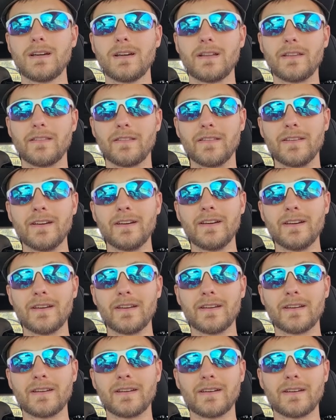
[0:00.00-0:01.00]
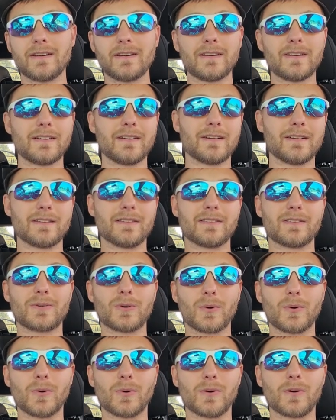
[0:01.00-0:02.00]
Then,
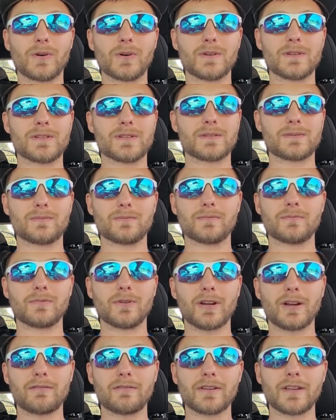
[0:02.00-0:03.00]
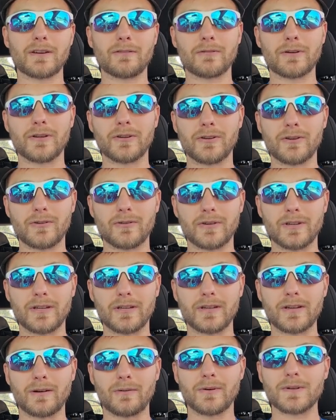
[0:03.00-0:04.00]
towards whenever they renewed
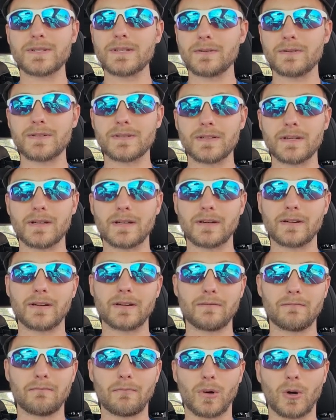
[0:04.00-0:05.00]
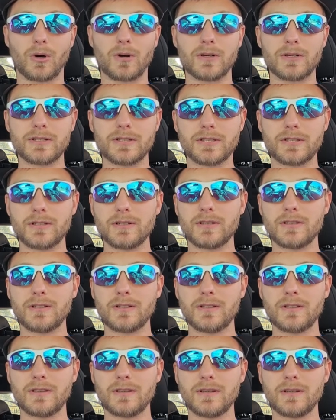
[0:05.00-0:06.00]
it, I want to say it was like March,
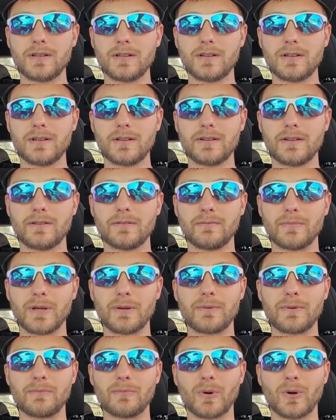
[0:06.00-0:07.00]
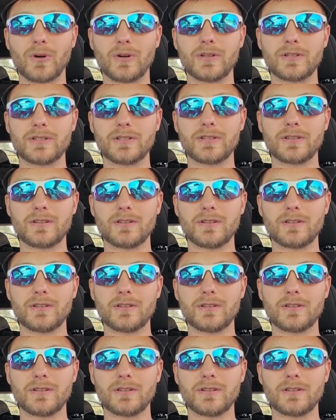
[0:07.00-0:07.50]
maybe March,